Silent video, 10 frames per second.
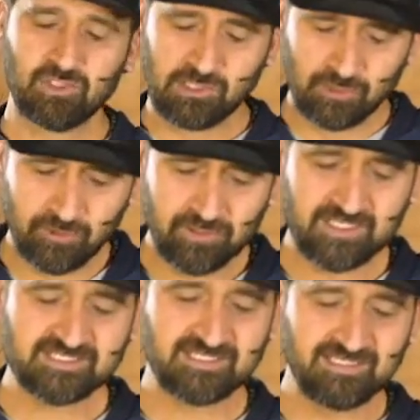
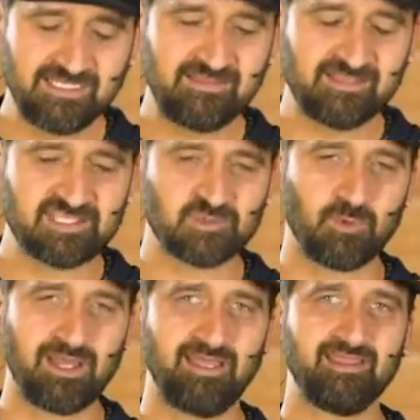learning to lead this
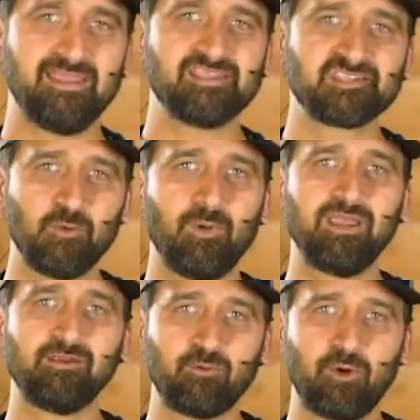way is the
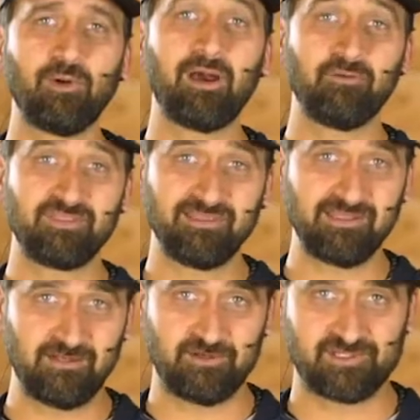way to grow healthy
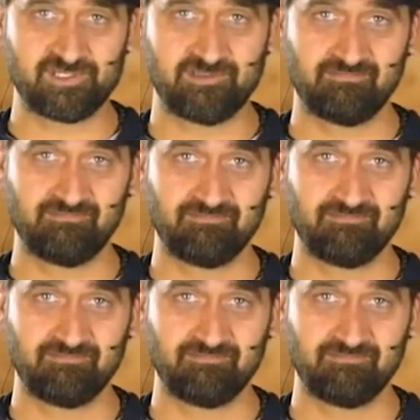leaders.